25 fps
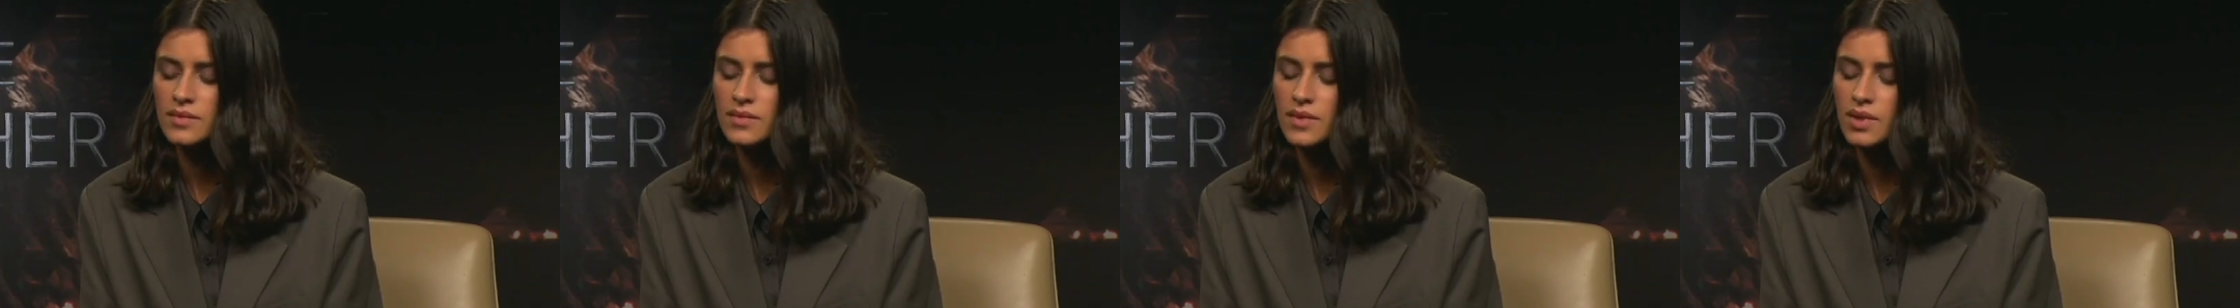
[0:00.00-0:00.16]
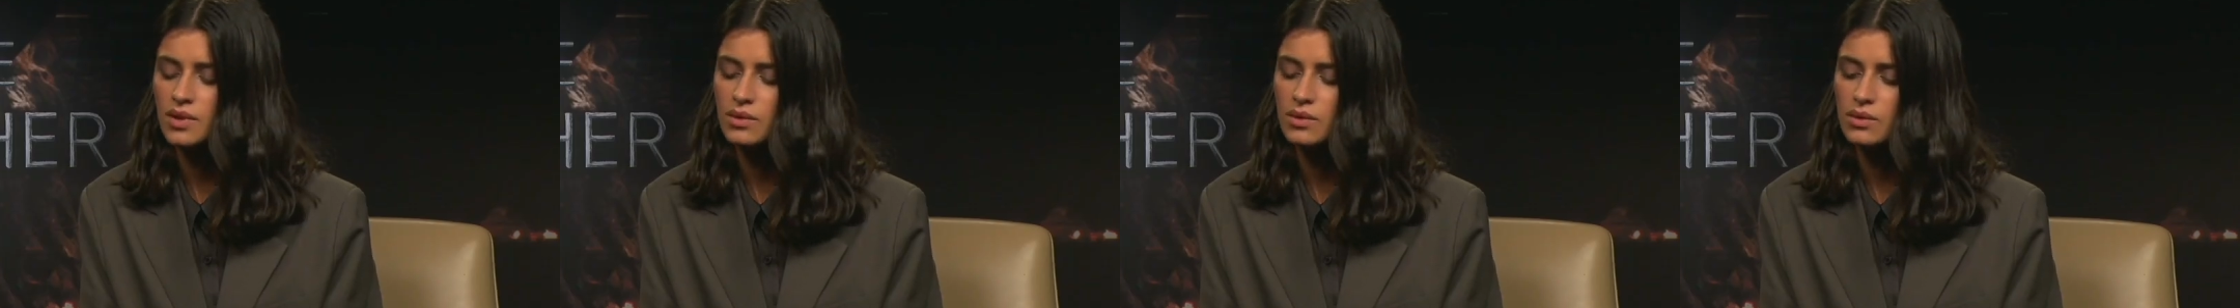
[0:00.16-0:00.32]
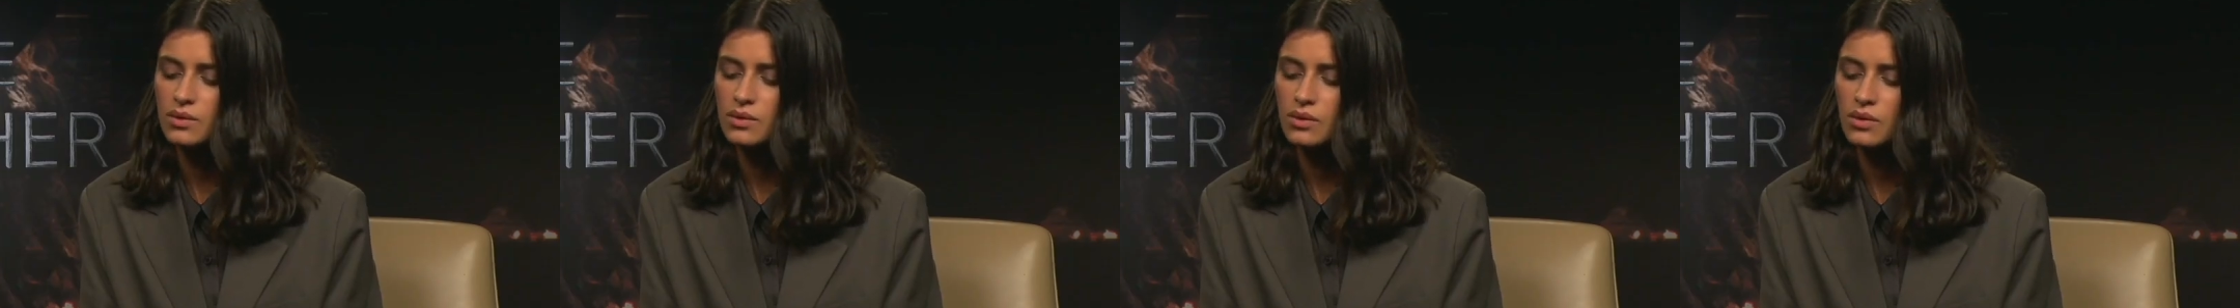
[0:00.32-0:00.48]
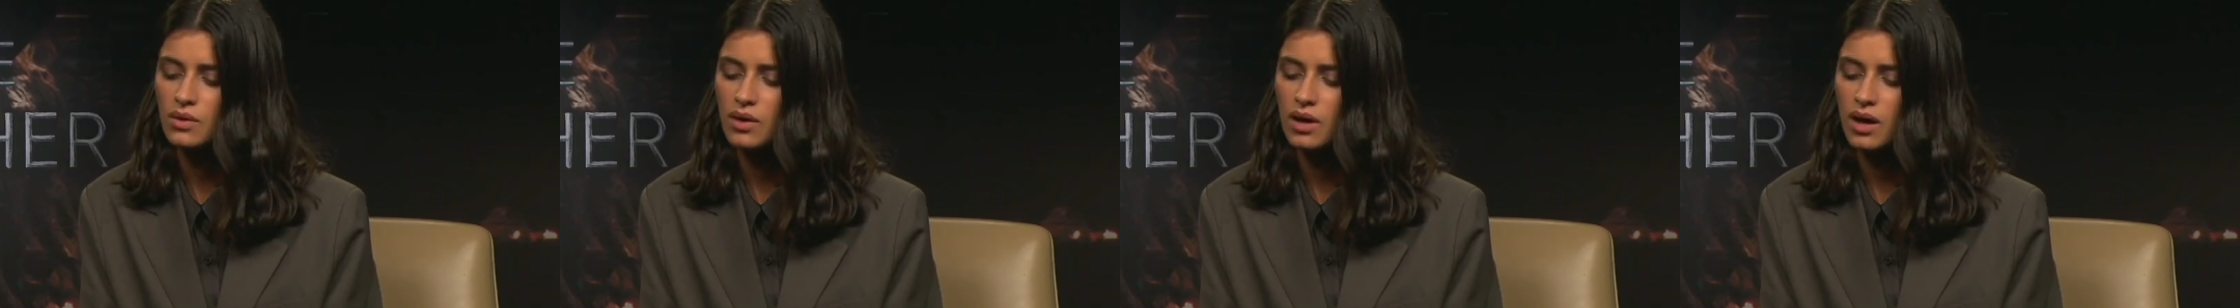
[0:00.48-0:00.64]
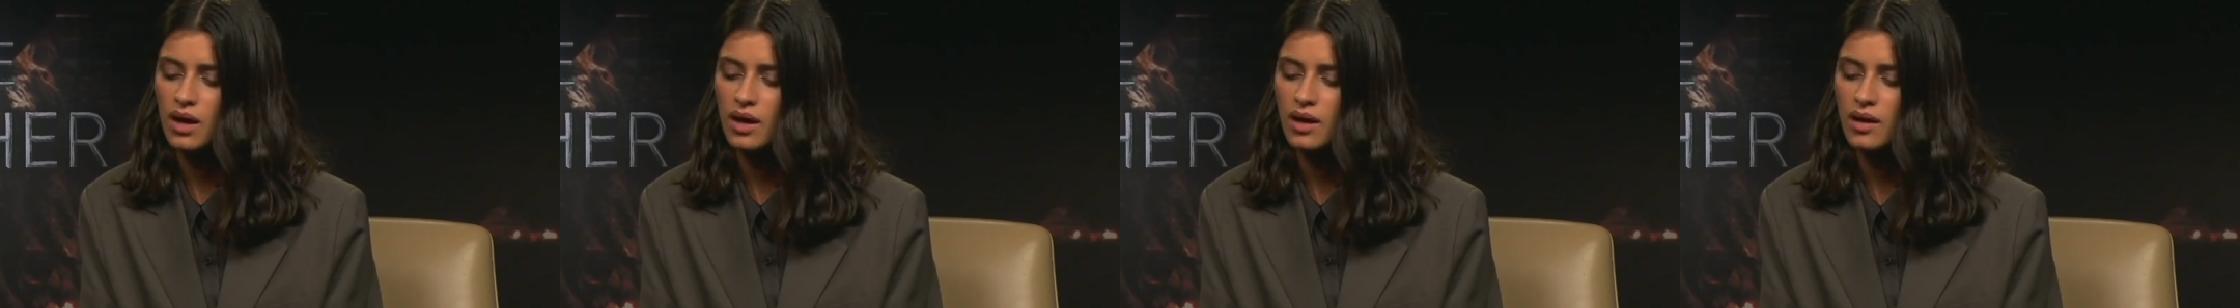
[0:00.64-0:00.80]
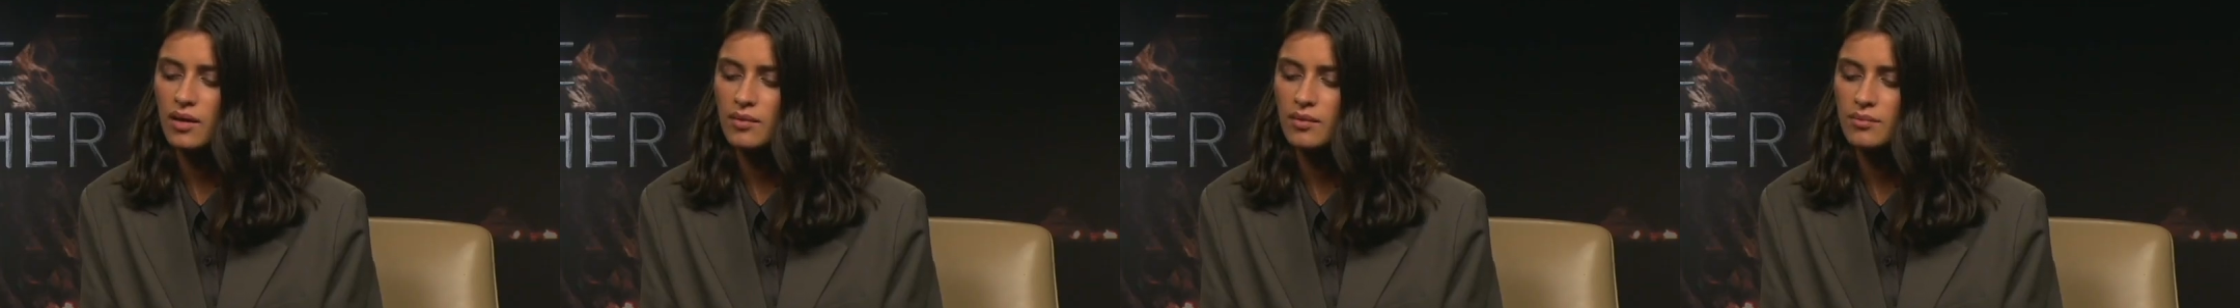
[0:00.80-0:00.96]
Oh,
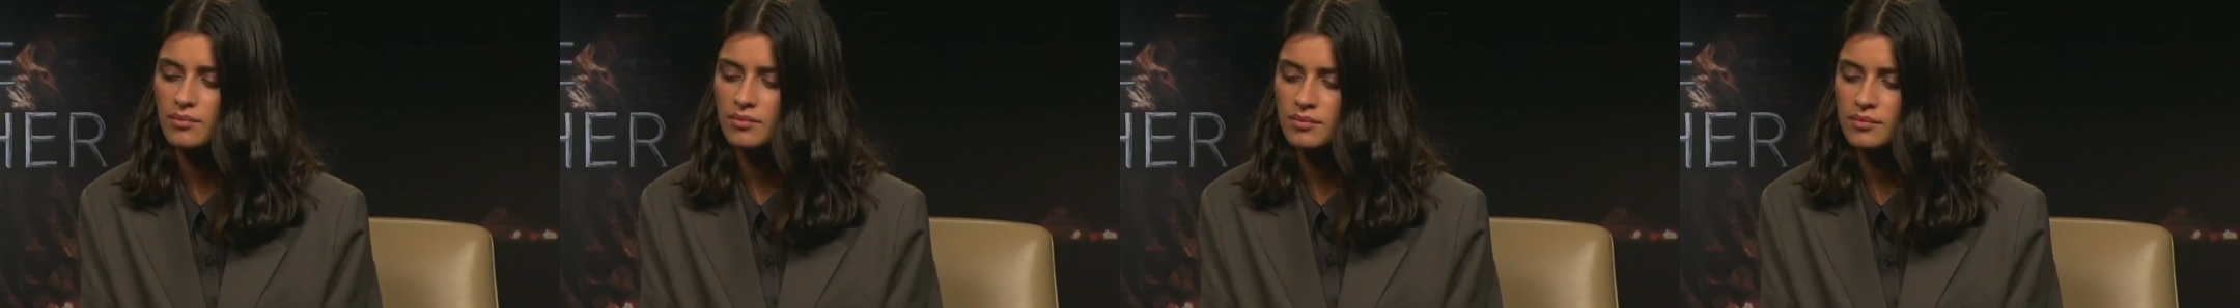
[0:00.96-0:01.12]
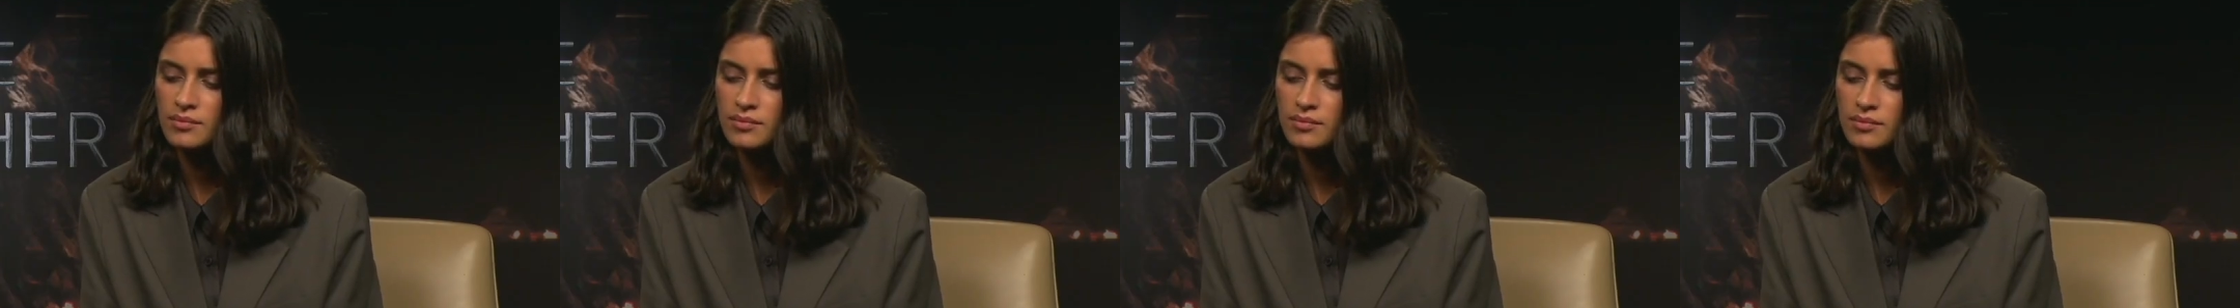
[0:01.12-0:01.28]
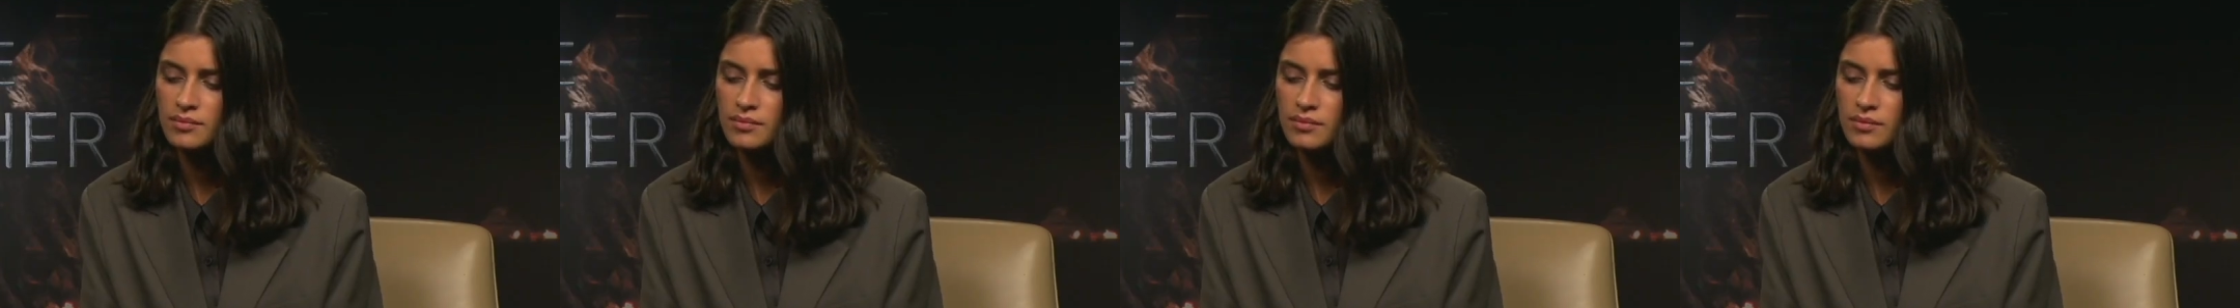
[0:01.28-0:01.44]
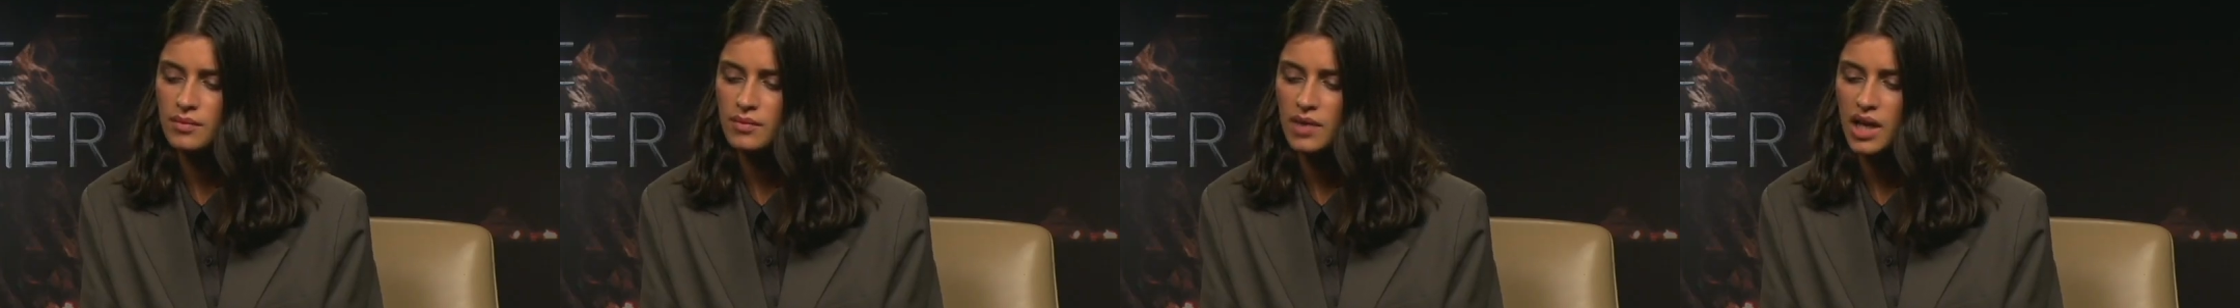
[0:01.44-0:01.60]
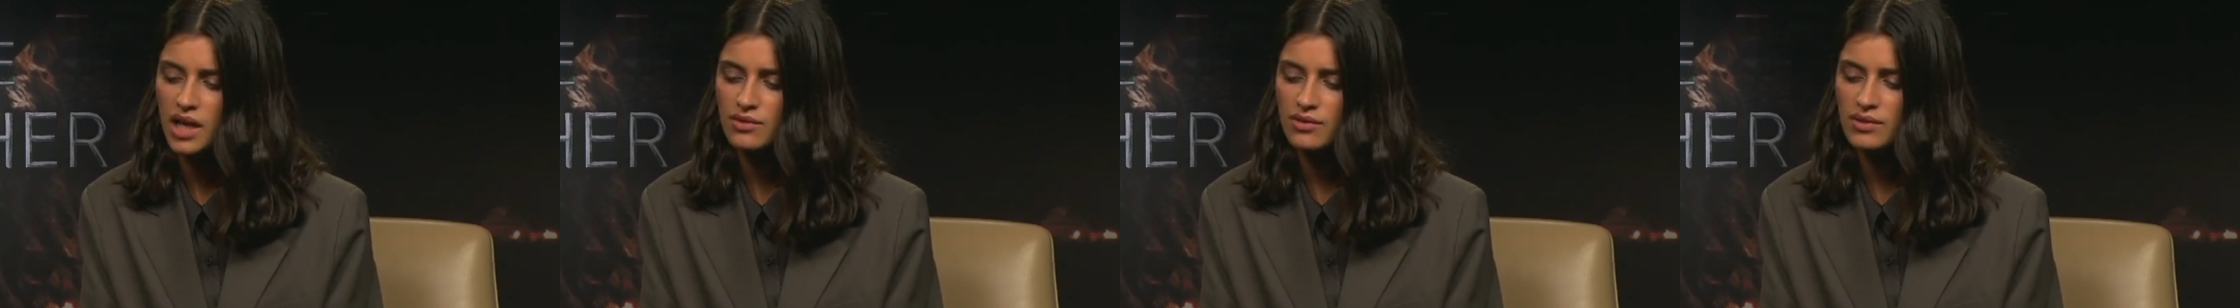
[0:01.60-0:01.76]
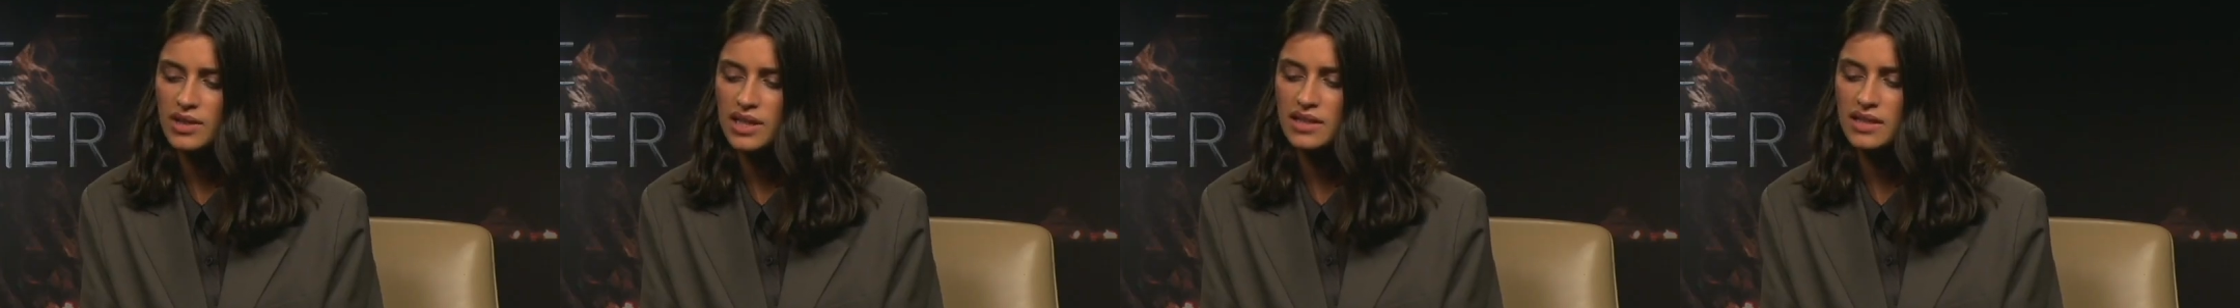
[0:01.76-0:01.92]
um, I'd
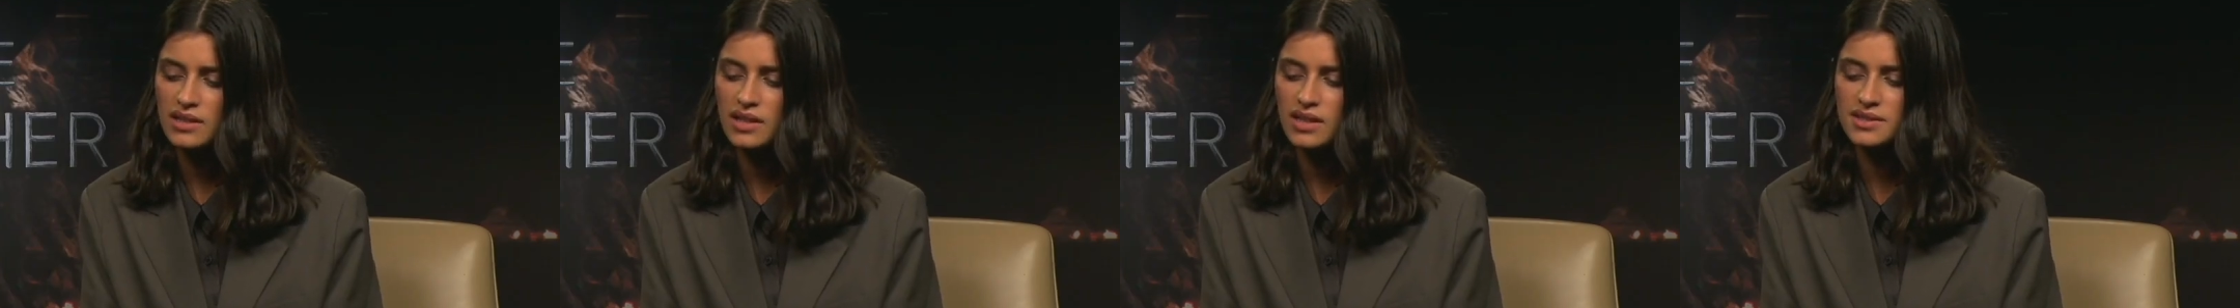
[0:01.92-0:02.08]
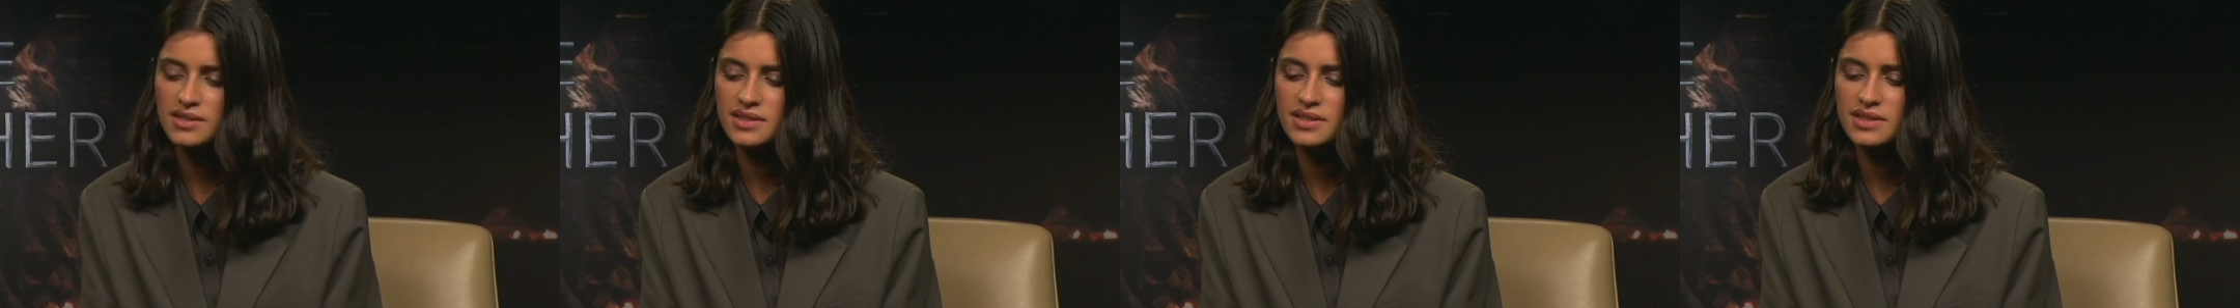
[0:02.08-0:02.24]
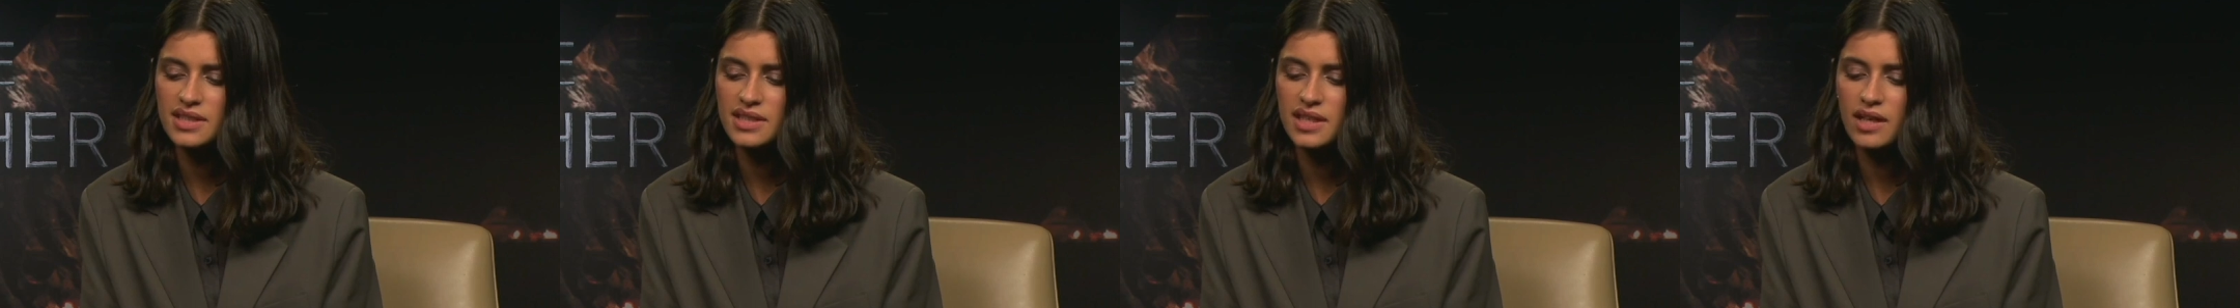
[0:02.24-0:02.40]
really like to see